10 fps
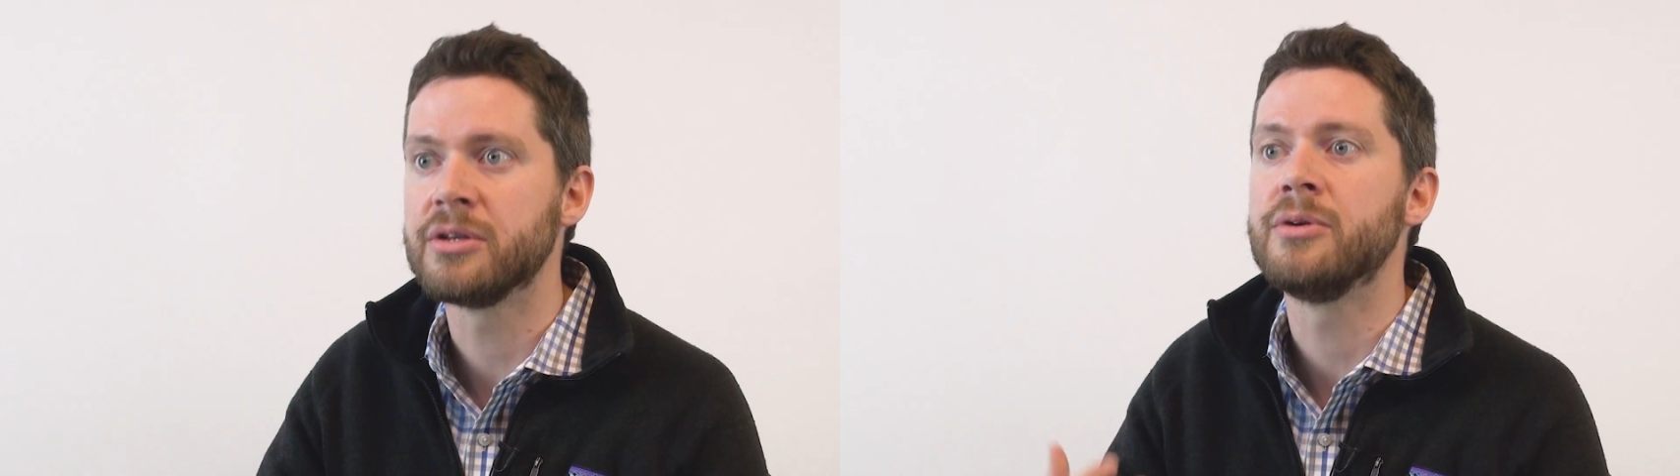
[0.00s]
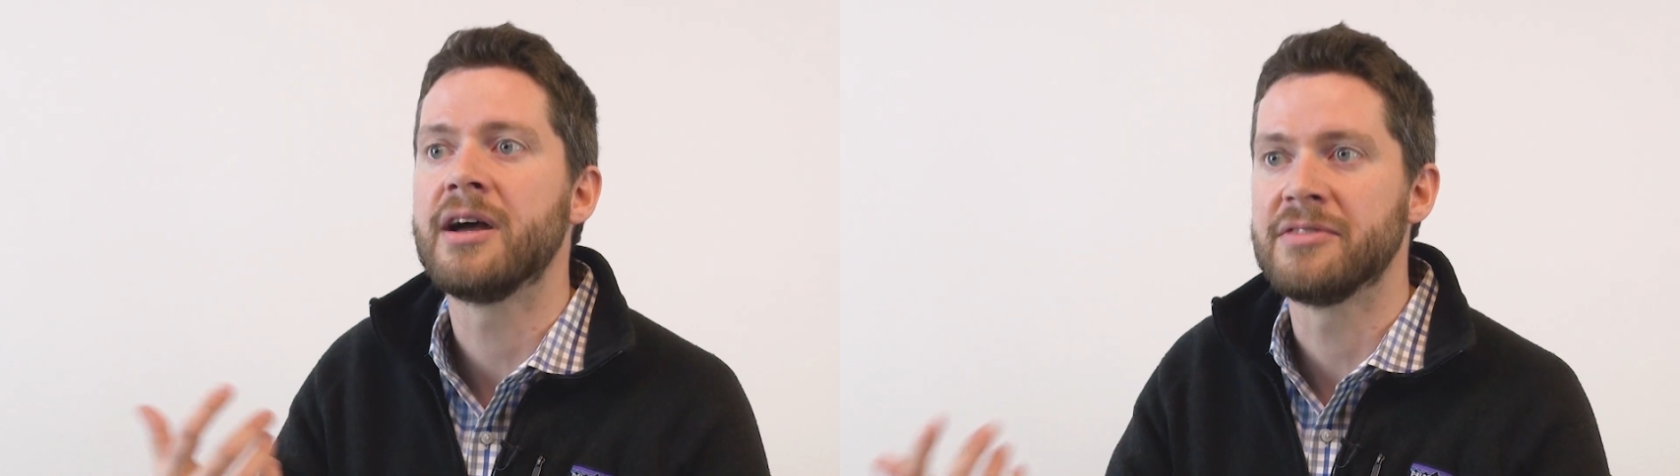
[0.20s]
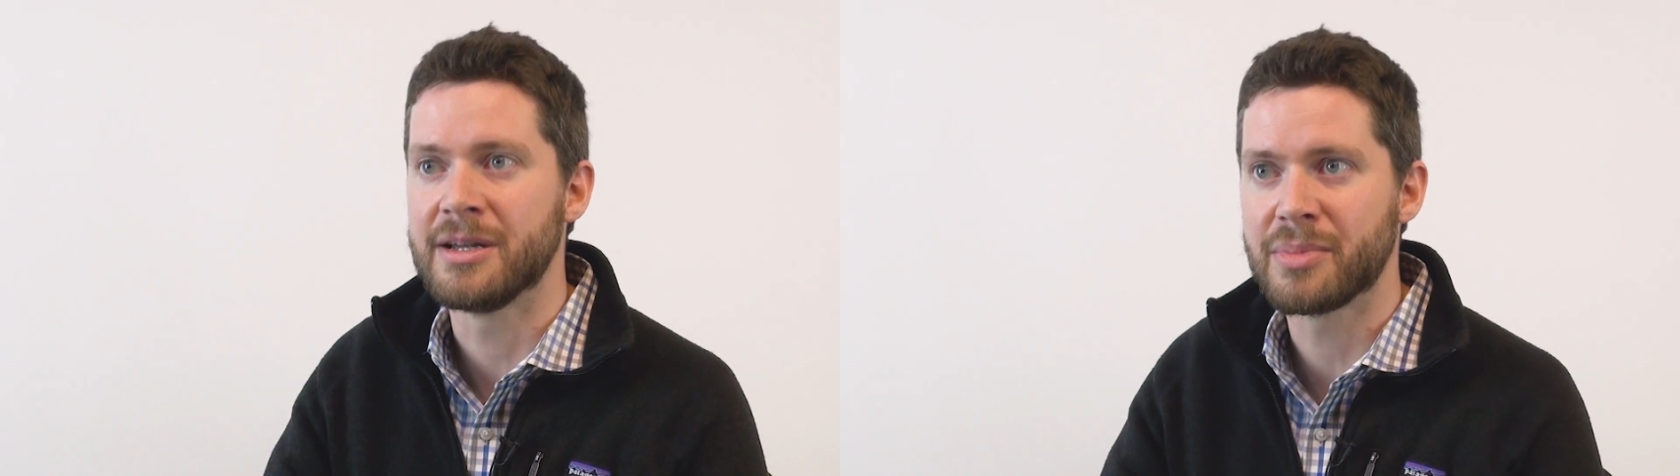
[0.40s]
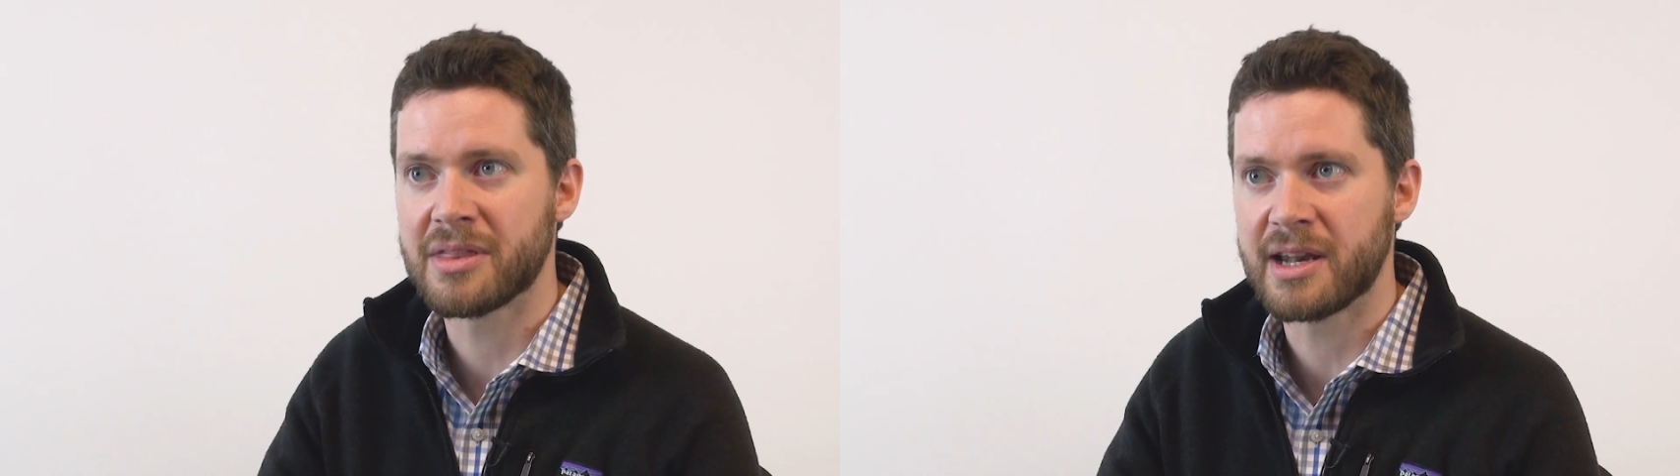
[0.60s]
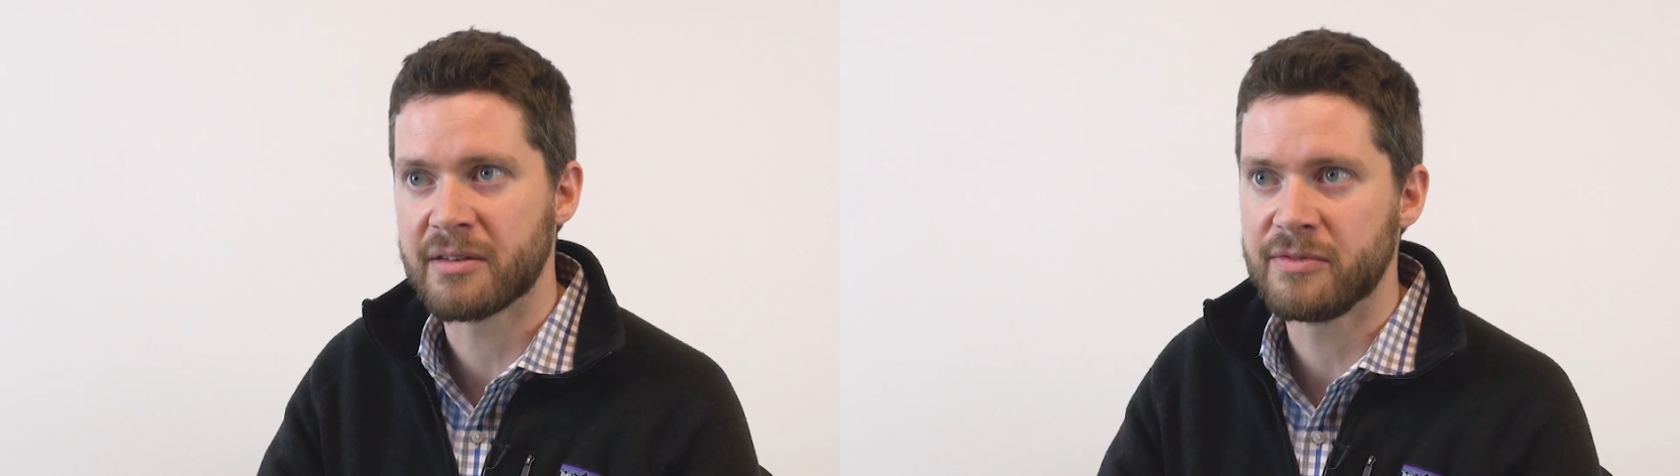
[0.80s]
you have an
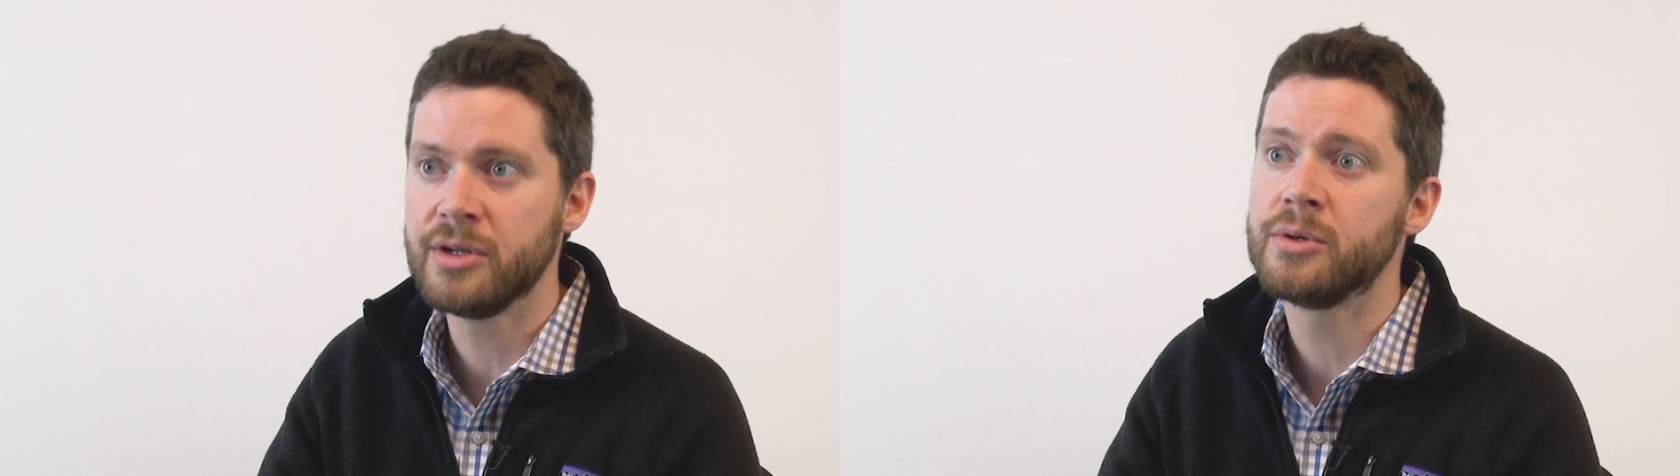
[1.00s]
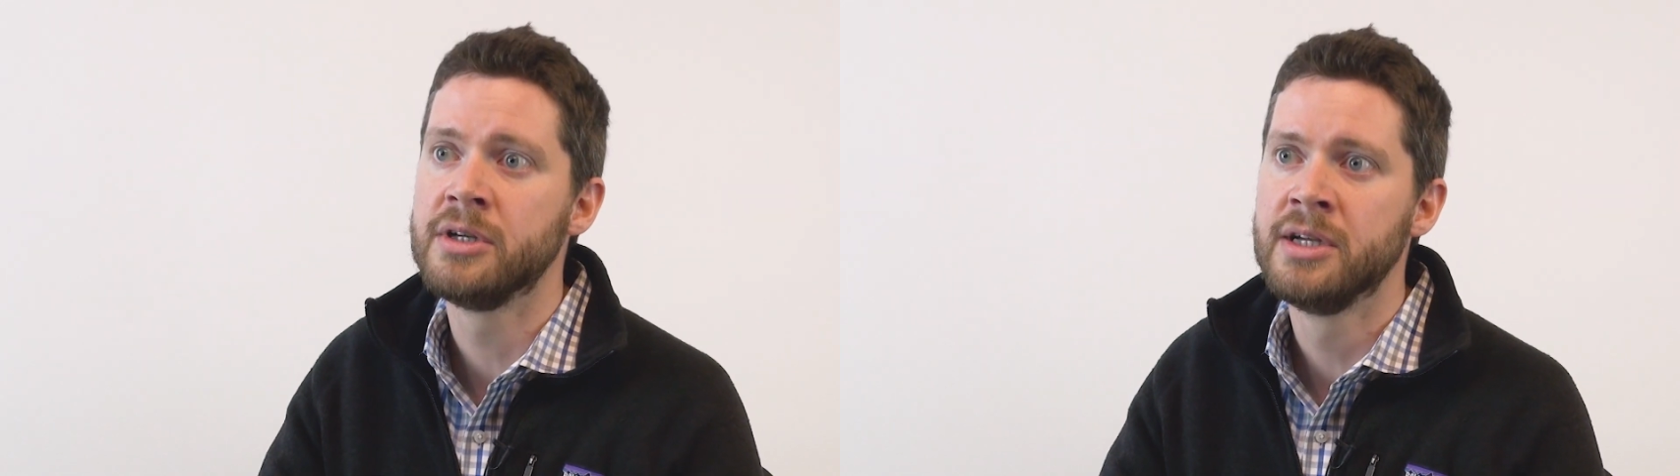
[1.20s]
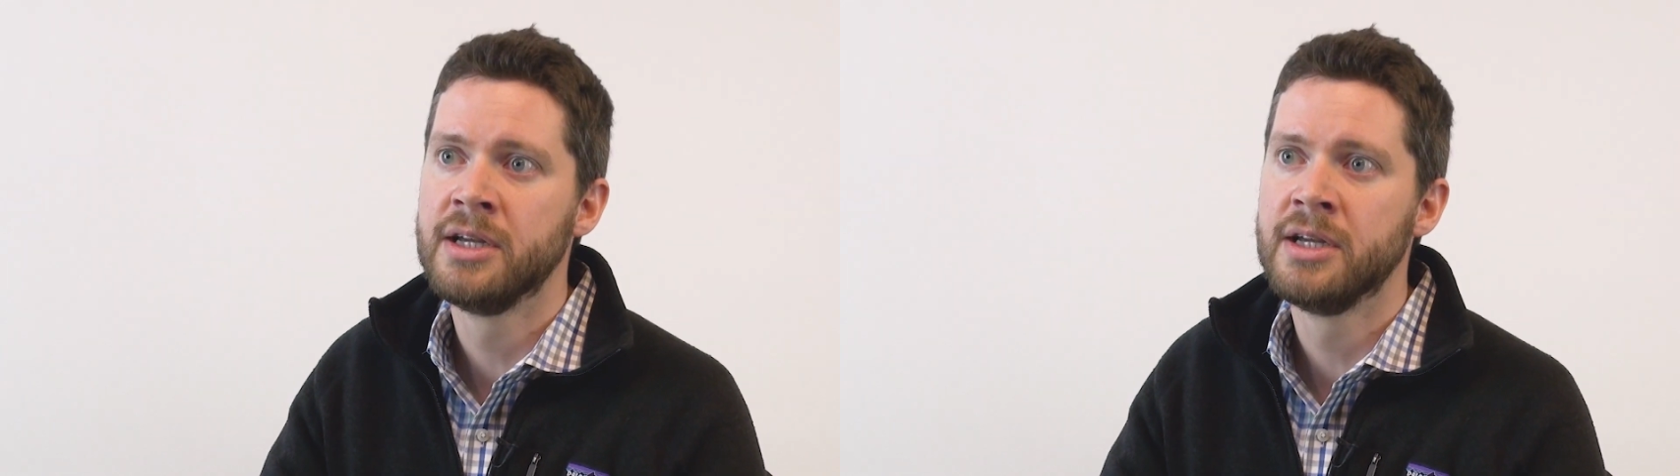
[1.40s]
empathetic view,